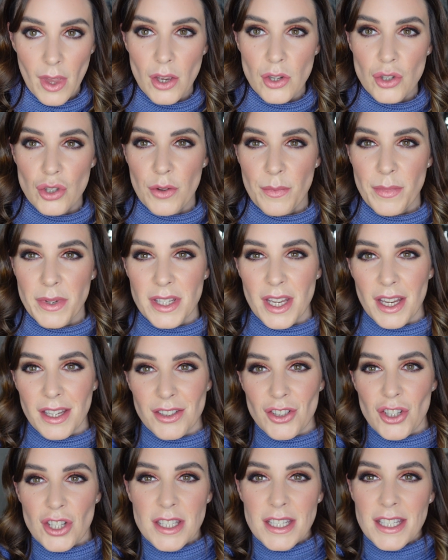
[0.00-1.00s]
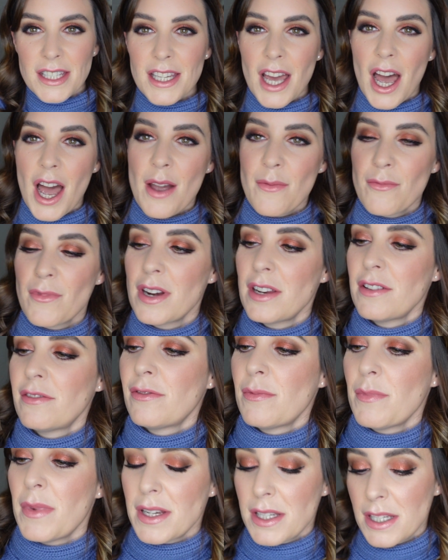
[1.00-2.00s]
Should be done just in time, ready
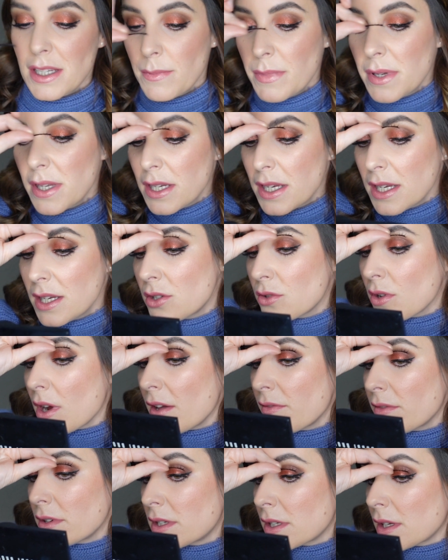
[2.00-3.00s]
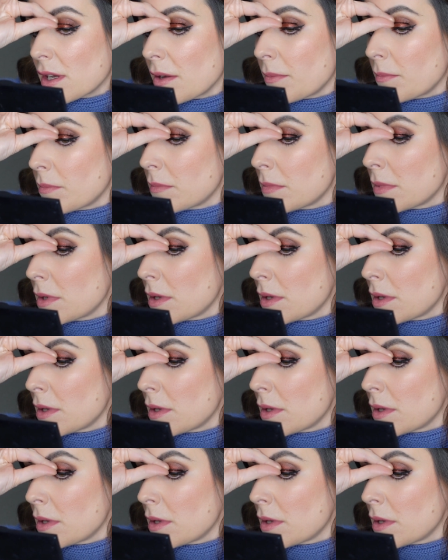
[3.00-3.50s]
for my DPD driver to come.